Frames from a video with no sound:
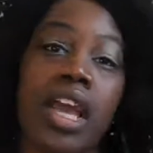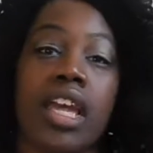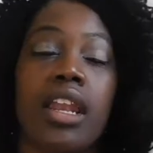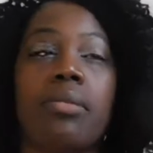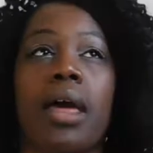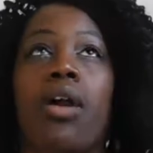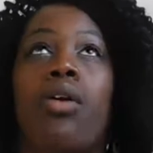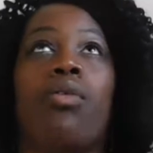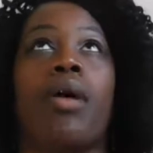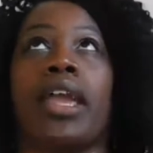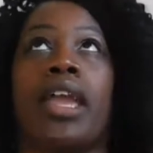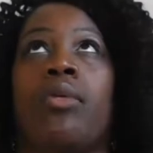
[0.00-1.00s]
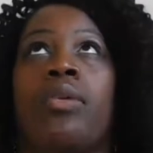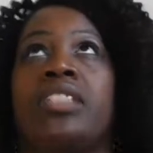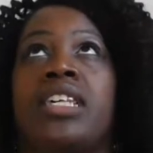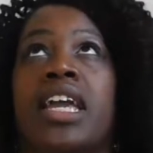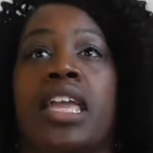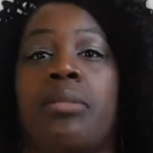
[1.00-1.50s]
And I'm like, oh, I can't wait
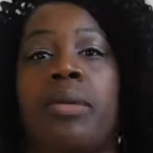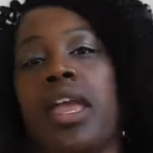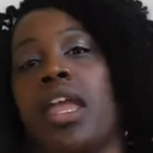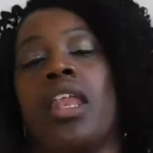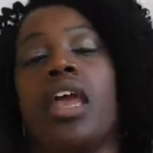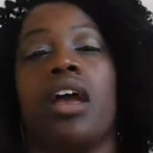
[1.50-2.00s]
till I get paid.